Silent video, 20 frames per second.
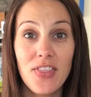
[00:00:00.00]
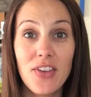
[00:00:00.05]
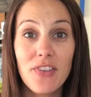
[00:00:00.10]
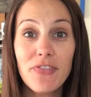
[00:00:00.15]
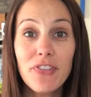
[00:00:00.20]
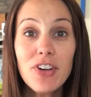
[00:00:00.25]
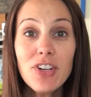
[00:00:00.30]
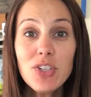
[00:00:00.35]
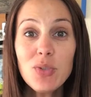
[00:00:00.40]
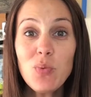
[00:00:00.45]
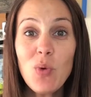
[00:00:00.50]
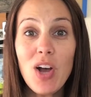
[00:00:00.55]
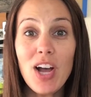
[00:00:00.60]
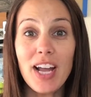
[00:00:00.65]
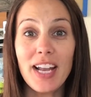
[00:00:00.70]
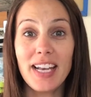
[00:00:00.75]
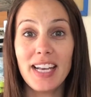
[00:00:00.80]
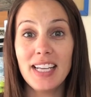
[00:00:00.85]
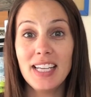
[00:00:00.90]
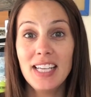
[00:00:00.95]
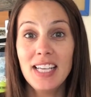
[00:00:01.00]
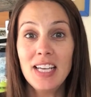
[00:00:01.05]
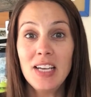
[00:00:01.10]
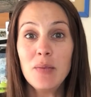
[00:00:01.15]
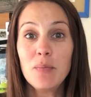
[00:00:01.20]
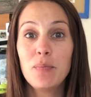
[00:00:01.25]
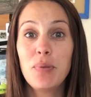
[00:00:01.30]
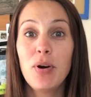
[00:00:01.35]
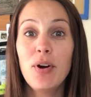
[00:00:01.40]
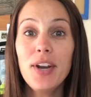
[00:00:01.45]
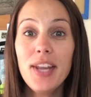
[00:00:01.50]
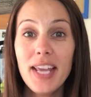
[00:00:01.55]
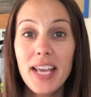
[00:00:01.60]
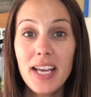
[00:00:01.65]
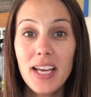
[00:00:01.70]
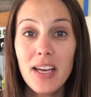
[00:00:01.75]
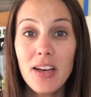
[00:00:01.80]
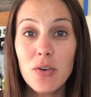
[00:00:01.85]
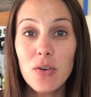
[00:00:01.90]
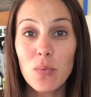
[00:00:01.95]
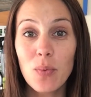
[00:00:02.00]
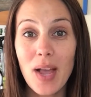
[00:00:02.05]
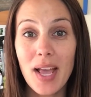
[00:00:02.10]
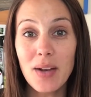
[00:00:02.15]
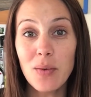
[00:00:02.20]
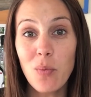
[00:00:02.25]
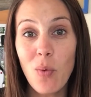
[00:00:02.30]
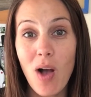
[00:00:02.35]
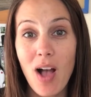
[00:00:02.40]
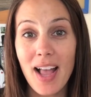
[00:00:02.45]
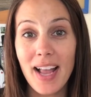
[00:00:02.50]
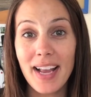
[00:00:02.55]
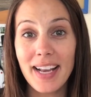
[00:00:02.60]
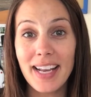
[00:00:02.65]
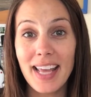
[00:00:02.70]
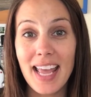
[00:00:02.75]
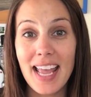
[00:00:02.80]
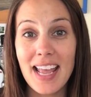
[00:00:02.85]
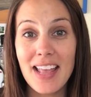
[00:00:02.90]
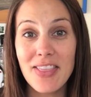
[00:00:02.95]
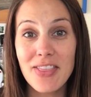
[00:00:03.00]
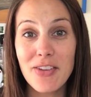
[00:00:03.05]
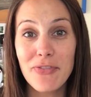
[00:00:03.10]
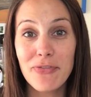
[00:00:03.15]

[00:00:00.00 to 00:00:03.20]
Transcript: The first one, putting red wine in